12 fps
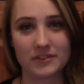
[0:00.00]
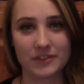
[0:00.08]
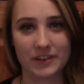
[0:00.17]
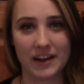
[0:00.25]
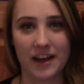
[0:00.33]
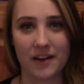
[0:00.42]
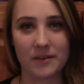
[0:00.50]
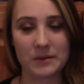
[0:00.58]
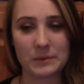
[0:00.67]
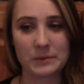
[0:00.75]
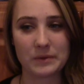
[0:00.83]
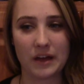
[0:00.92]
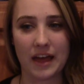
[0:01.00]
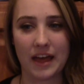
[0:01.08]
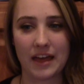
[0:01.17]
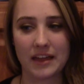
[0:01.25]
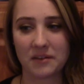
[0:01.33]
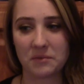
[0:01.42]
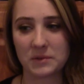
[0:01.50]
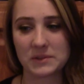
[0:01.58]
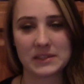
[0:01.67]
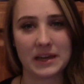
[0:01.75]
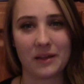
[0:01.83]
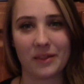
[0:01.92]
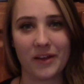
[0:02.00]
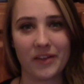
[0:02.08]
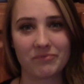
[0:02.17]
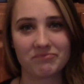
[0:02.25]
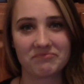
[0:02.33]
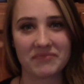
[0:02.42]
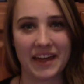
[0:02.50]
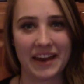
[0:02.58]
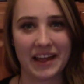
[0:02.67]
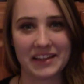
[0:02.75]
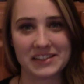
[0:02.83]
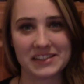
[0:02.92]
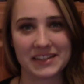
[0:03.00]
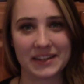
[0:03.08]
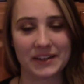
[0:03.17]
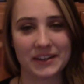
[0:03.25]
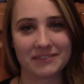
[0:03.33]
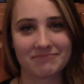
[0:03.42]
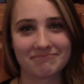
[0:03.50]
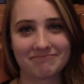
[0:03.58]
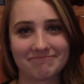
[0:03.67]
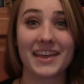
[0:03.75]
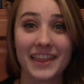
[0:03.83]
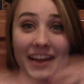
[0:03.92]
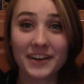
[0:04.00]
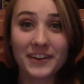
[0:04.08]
for now, and we'll see how long that has to stay on. Then